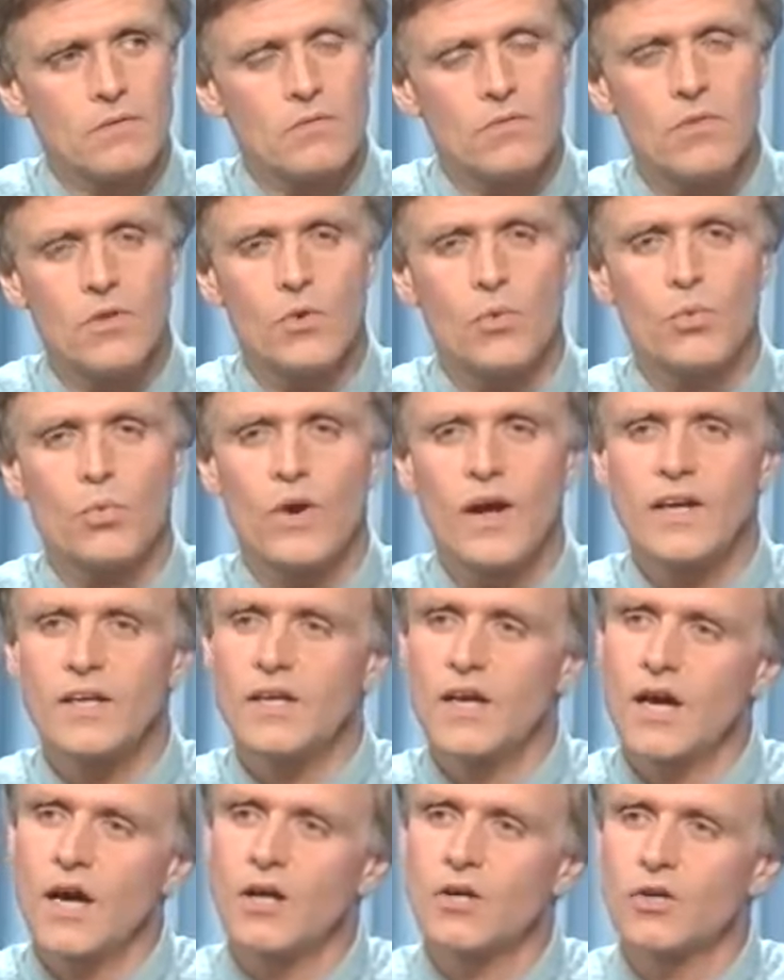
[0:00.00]
The red
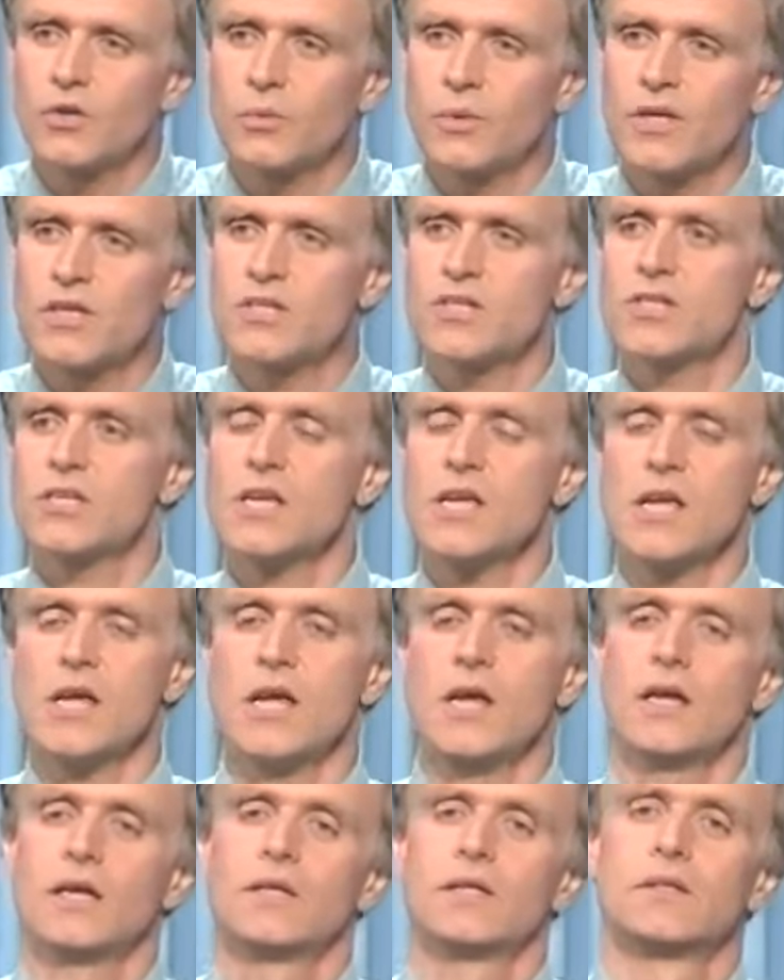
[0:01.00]
color we
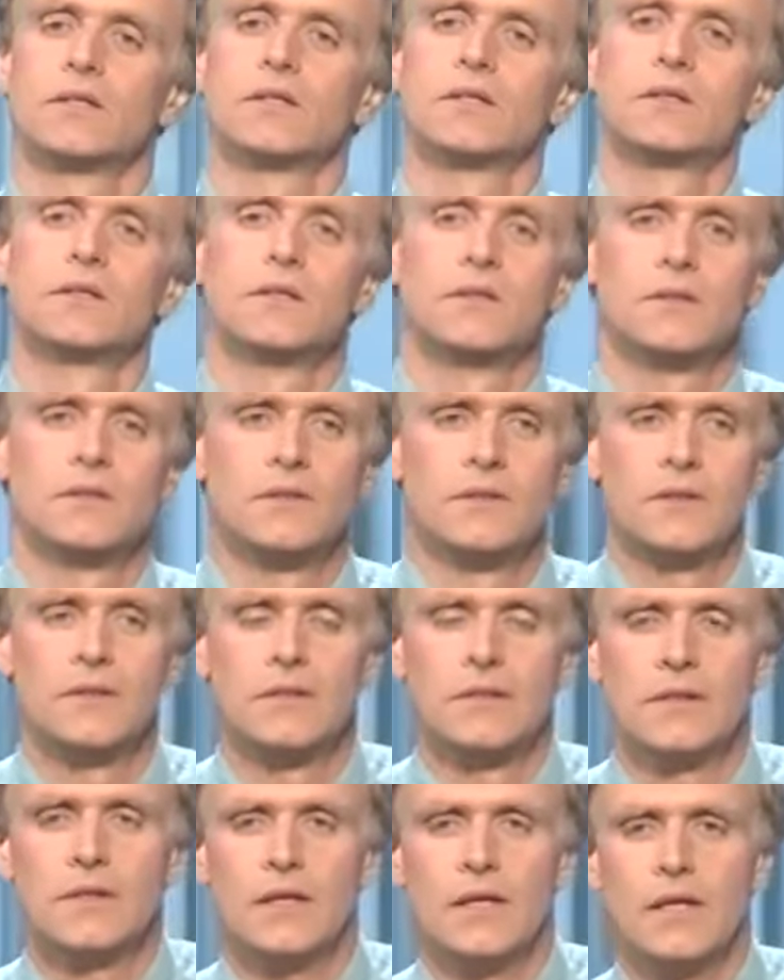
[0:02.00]
see
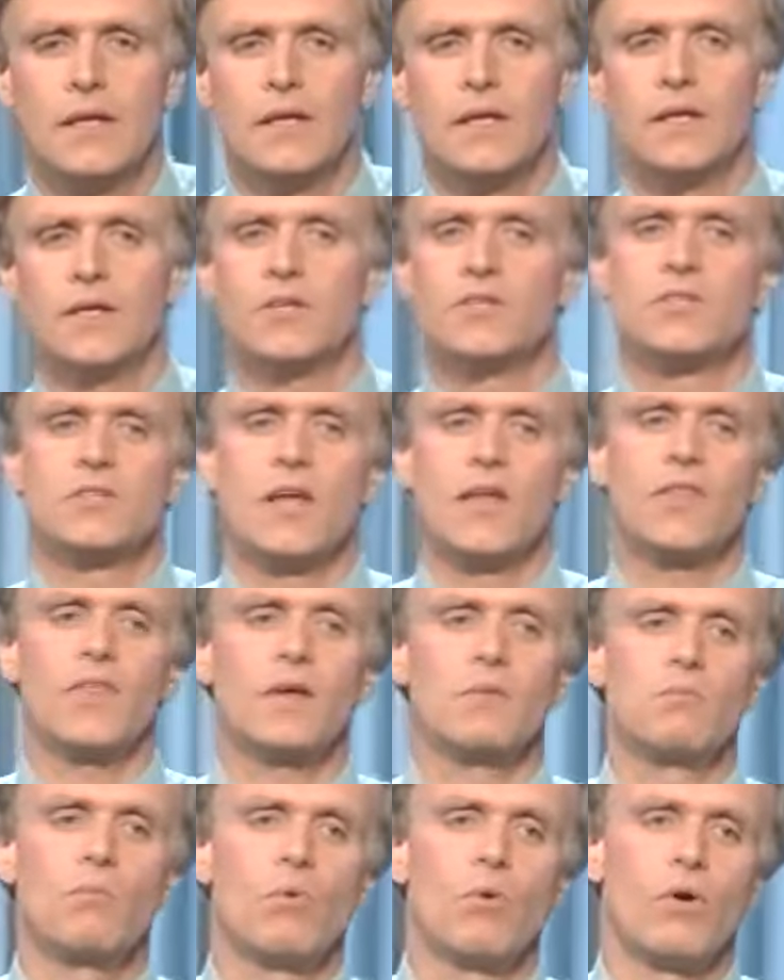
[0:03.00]
is
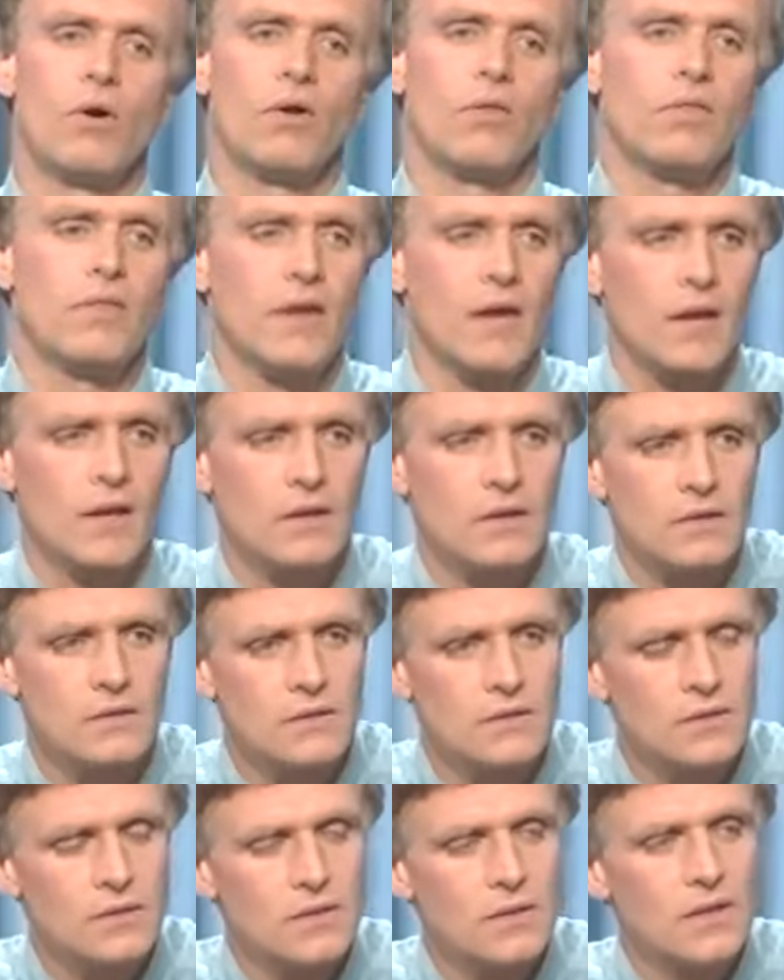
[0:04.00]
nothing more than
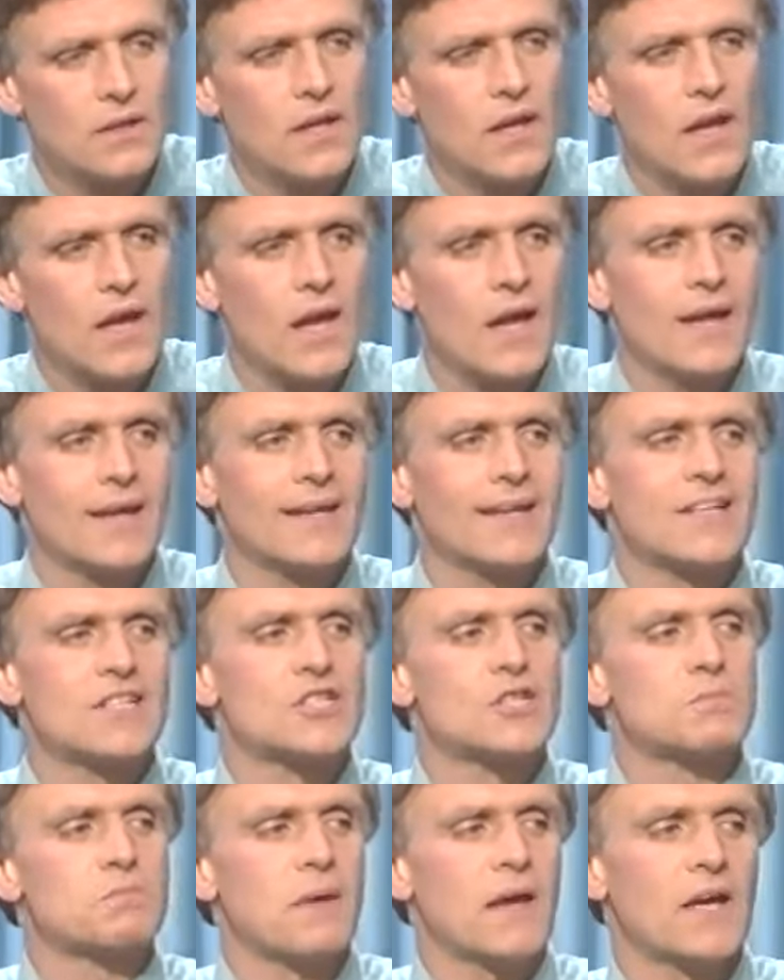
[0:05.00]
an
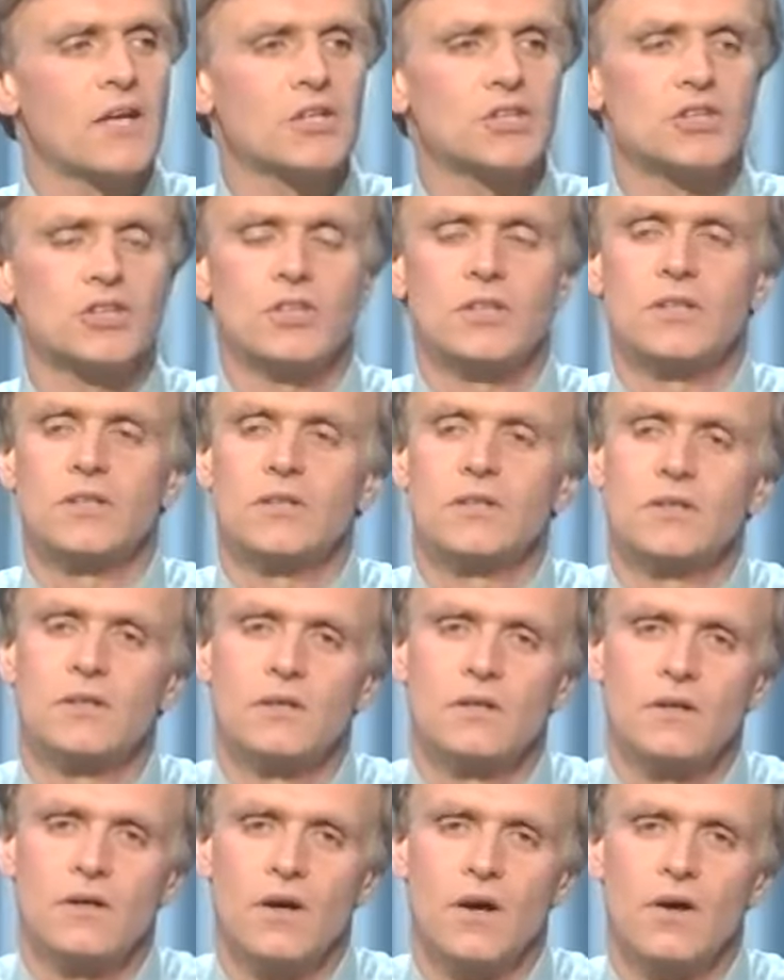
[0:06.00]
expansion
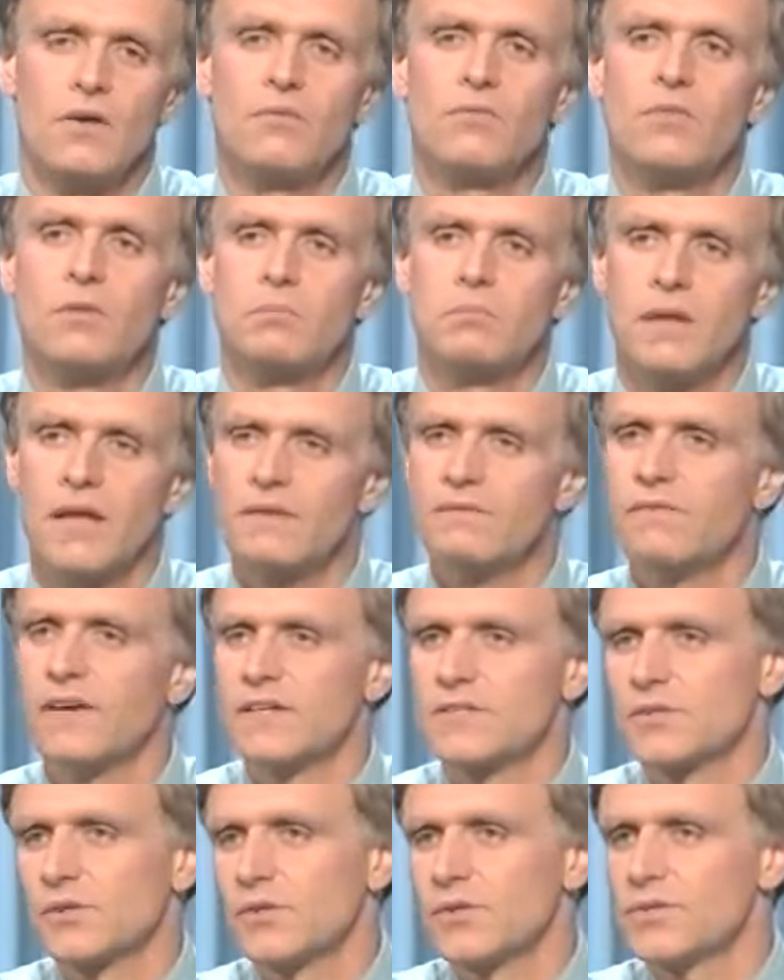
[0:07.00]
of the blood
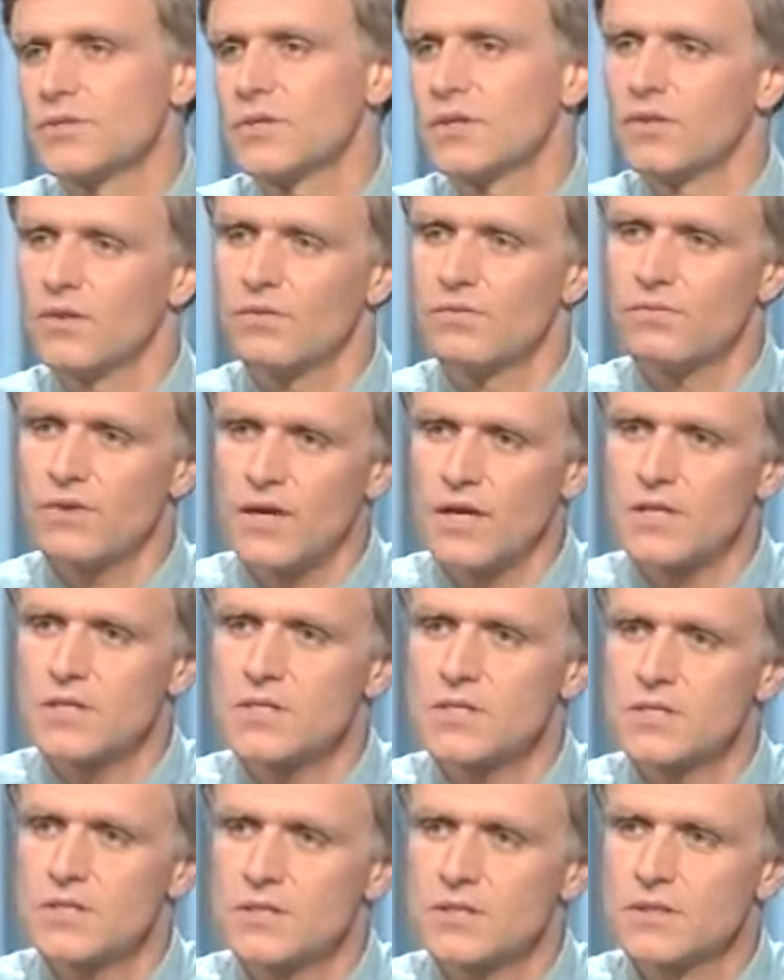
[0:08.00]
vessels in the
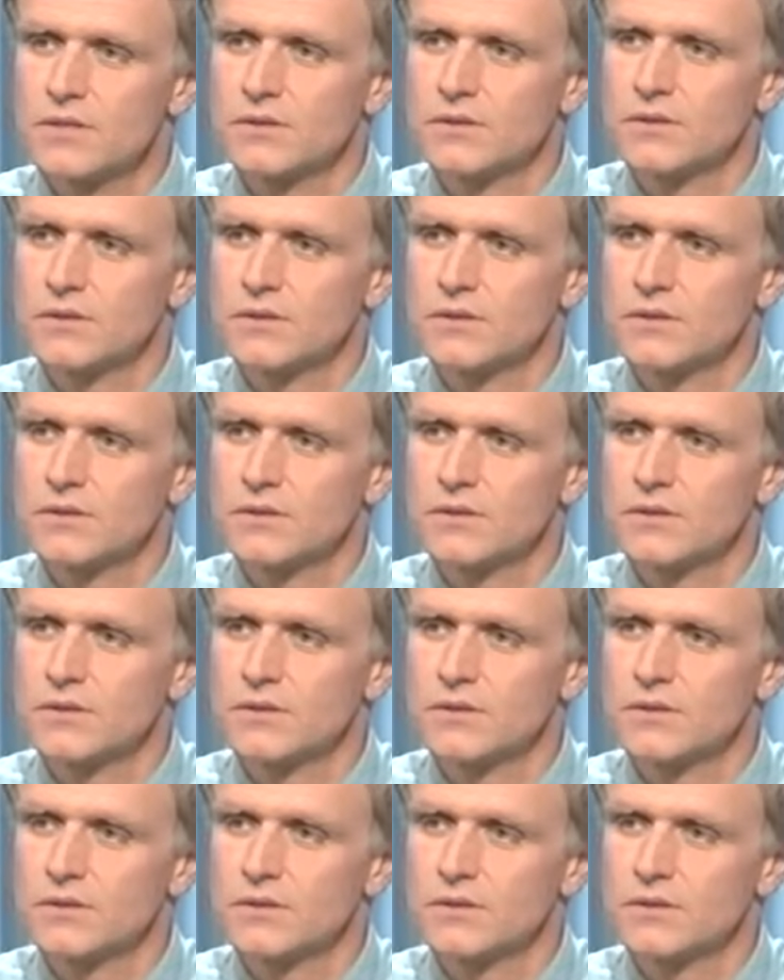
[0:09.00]
face,